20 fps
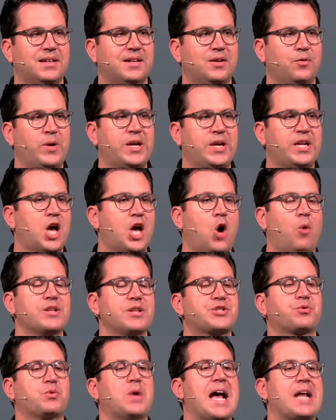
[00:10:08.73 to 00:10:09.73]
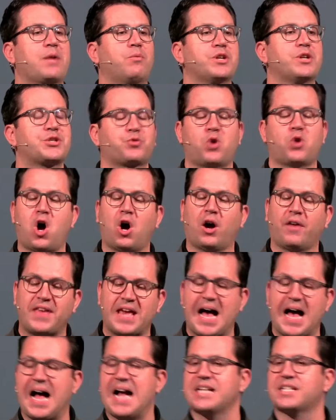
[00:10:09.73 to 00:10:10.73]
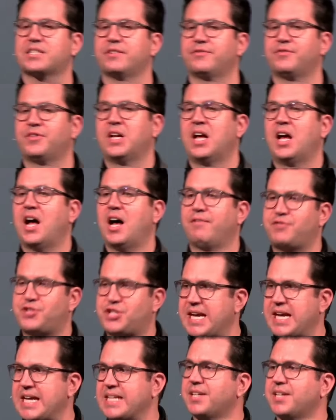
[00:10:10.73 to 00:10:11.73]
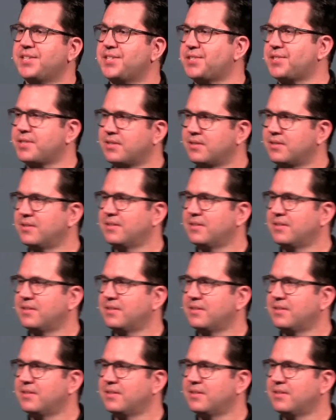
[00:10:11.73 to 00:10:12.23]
We know what's right and what's wrong in the eyes of Jesus.